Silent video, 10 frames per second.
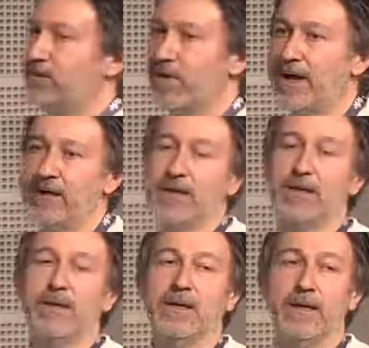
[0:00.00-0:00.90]
drug
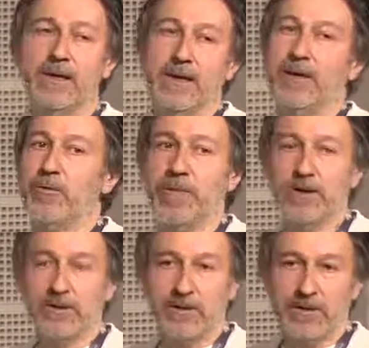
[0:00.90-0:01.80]
in a
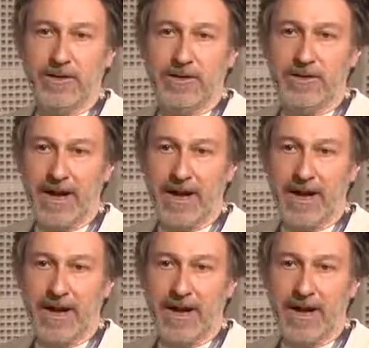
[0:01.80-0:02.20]
nanoparticle like